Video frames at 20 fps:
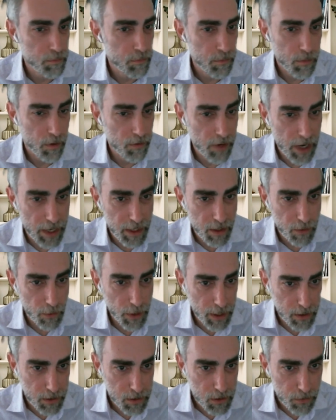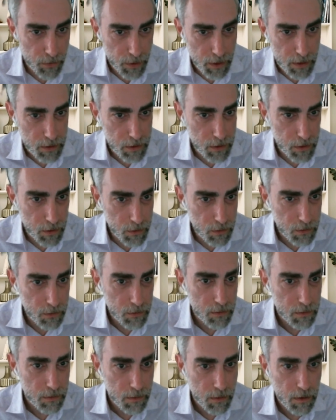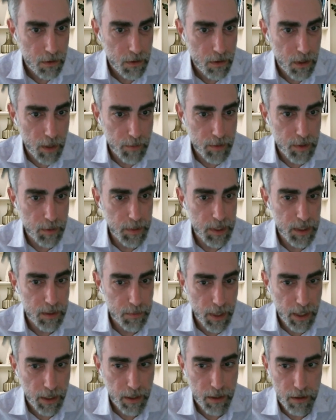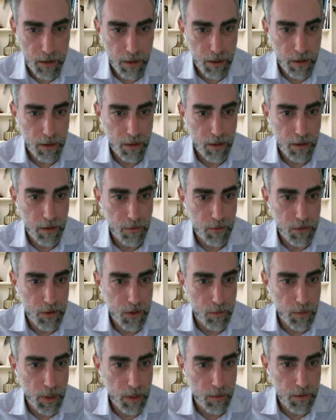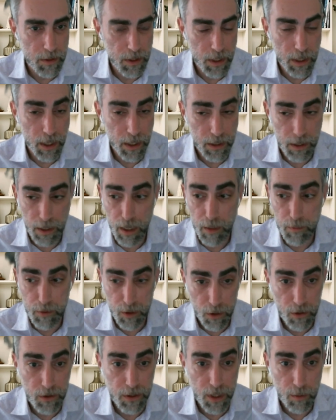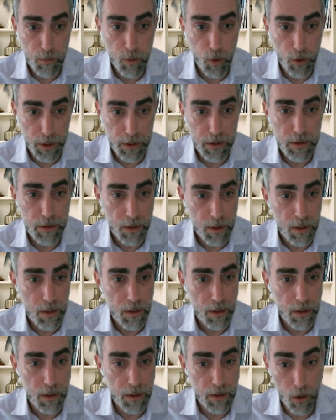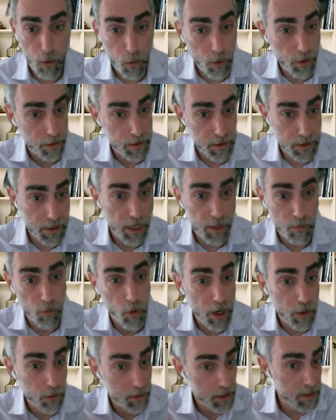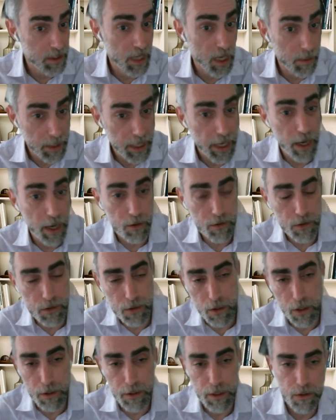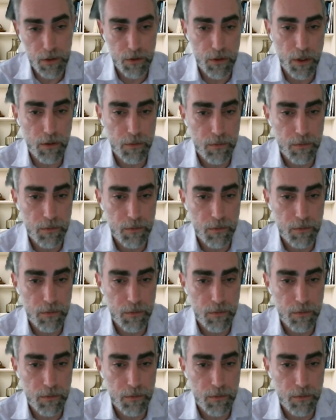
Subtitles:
providing Rails for this new MCP spec, then we should be able to connect it up to those endpoints. And they'll work the same way with the same accounts on distro.